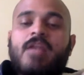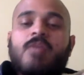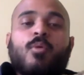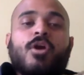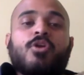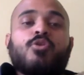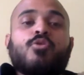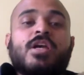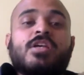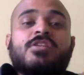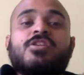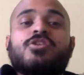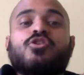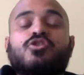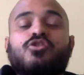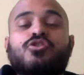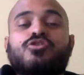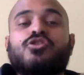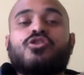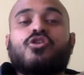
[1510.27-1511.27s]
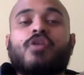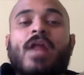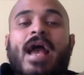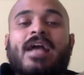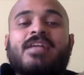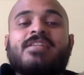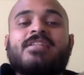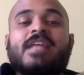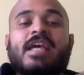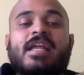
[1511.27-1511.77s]
anyone who isn't good, you
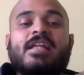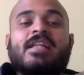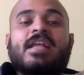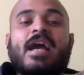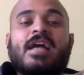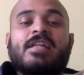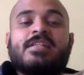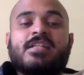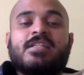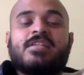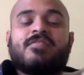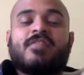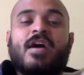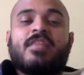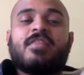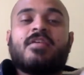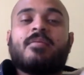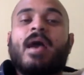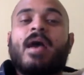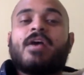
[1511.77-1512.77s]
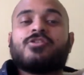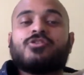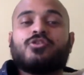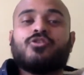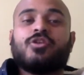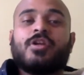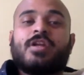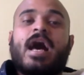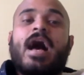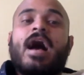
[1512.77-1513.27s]
don't accidentally identify them
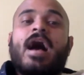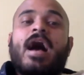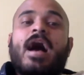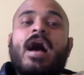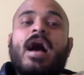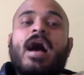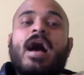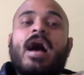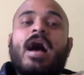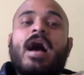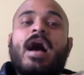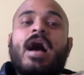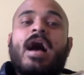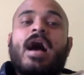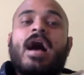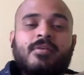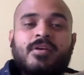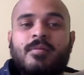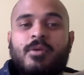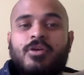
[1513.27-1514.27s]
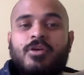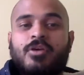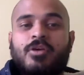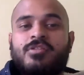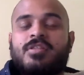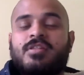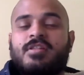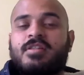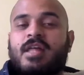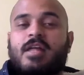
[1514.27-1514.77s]
as good and hire them,
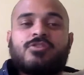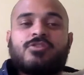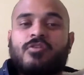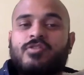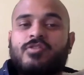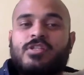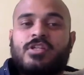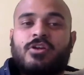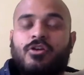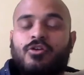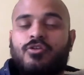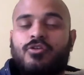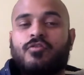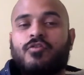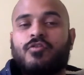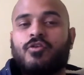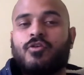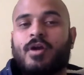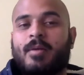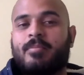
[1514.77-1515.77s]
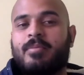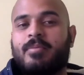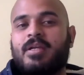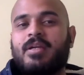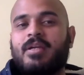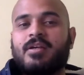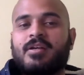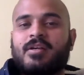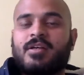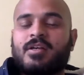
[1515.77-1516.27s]
because that's obviously not good for your
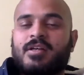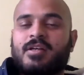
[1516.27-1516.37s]
company.